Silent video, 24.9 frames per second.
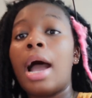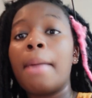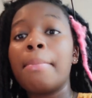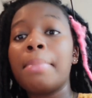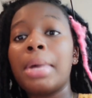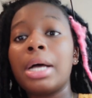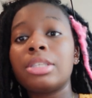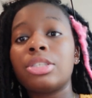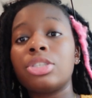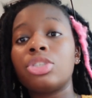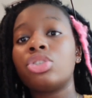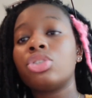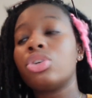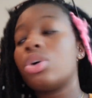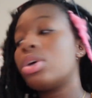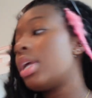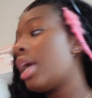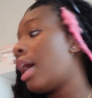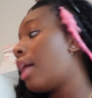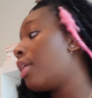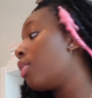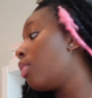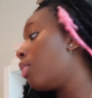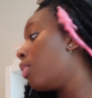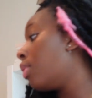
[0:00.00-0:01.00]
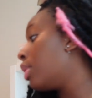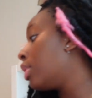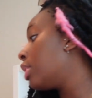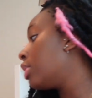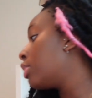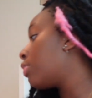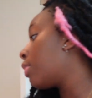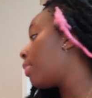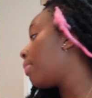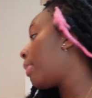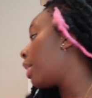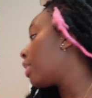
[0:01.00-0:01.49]
I'm about to show y'all the
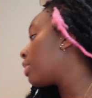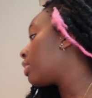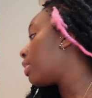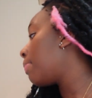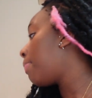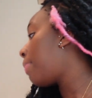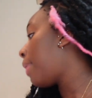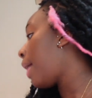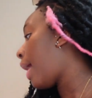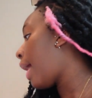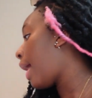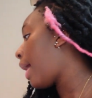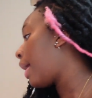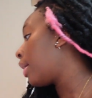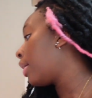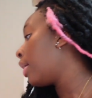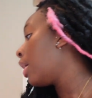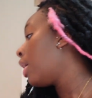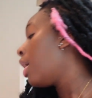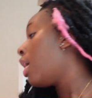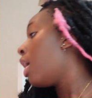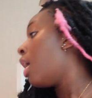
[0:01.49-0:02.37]
orders we're about to pack.